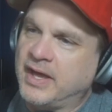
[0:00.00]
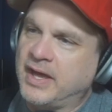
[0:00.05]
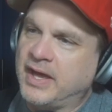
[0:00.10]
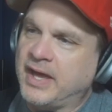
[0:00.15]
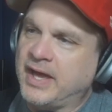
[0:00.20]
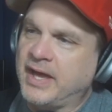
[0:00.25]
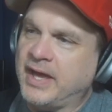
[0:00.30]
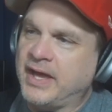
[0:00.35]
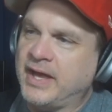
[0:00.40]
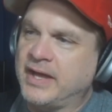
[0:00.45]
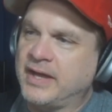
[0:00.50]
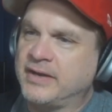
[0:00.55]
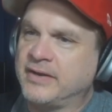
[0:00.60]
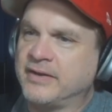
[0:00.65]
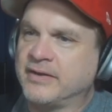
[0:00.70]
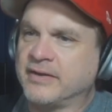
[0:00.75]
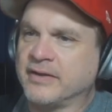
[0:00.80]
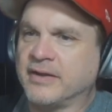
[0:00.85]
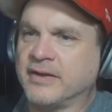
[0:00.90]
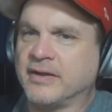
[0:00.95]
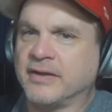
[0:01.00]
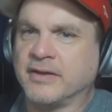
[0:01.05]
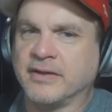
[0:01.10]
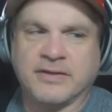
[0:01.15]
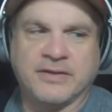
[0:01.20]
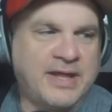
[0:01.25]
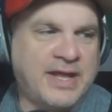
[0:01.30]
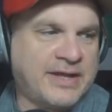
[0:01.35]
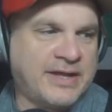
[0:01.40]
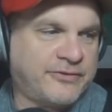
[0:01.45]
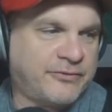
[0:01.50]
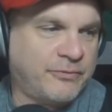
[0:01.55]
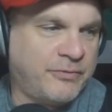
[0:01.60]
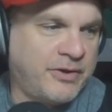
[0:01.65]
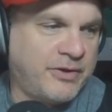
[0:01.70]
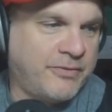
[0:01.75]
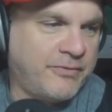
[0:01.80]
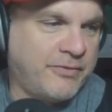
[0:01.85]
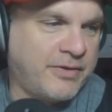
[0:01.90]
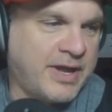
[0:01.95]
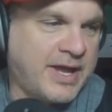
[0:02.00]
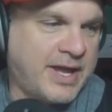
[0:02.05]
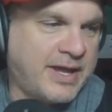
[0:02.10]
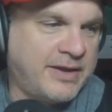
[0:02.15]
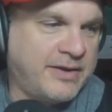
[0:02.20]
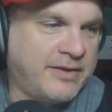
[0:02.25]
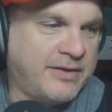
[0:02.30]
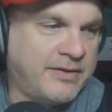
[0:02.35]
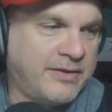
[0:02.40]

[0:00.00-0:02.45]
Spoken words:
And that's where we're at.